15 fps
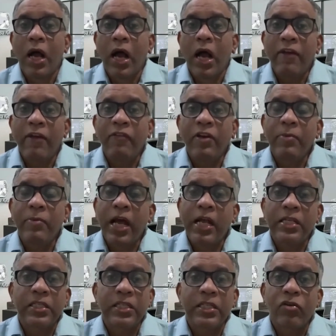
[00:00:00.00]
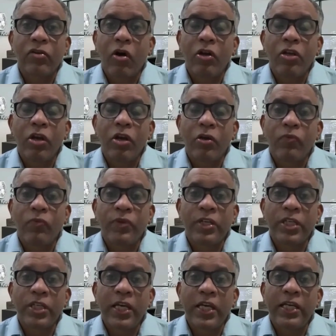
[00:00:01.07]
I will be answering all your
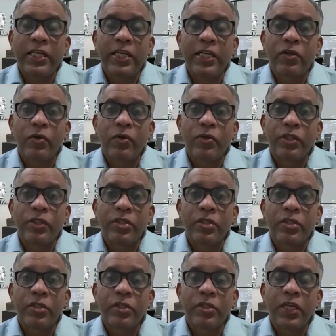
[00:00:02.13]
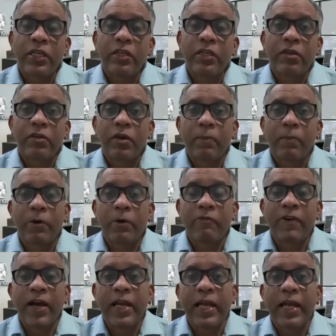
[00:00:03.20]
visa-related questions that your
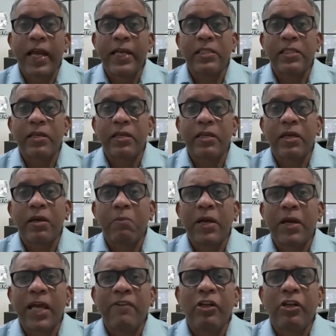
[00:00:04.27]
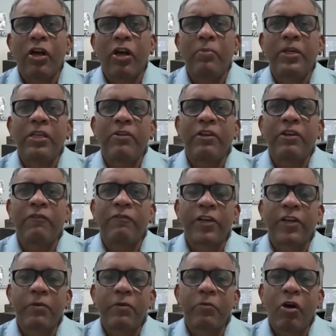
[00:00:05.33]
profile has, but I will not be giving
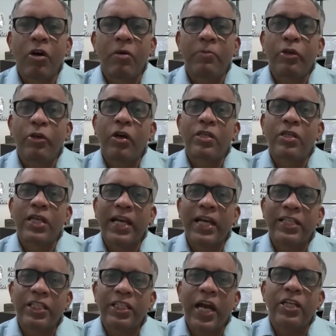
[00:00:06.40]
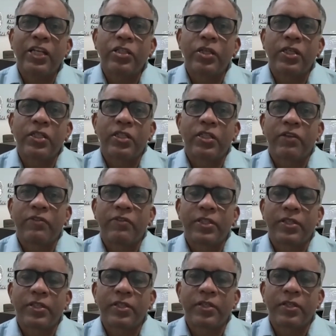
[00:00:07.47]
free mock because I charge certain
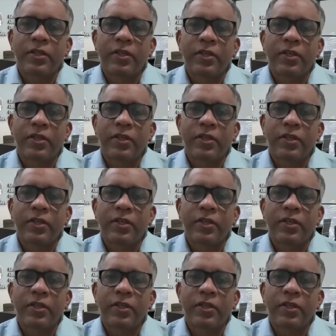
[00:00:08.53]
services.